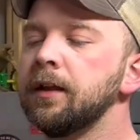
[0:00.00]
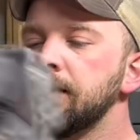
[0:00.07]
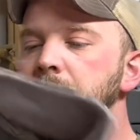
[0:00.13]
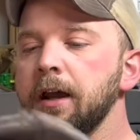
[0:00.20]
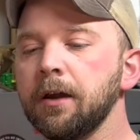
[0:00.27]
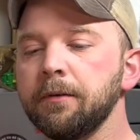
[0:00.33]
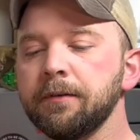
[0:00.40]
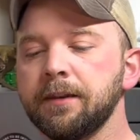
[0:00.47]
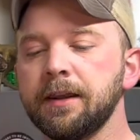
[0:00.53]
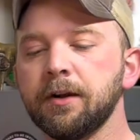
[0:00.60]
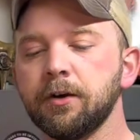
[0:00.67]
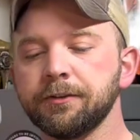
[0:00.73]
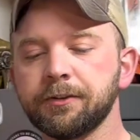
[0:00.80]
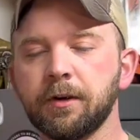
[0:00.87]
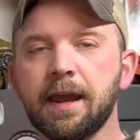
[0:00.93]
No, it
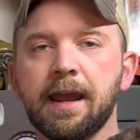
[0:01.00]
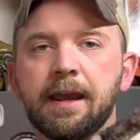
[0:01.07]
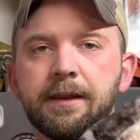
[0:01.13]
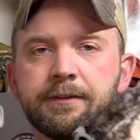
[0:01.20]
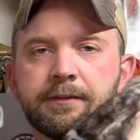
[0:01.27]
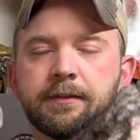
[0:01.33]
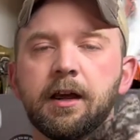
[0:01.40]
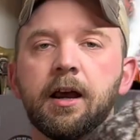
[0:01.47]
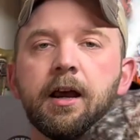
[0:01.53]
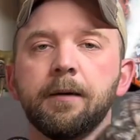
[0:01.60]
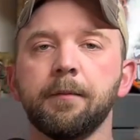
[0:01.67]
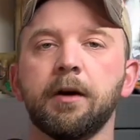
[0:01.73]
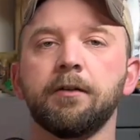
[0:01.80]
also has a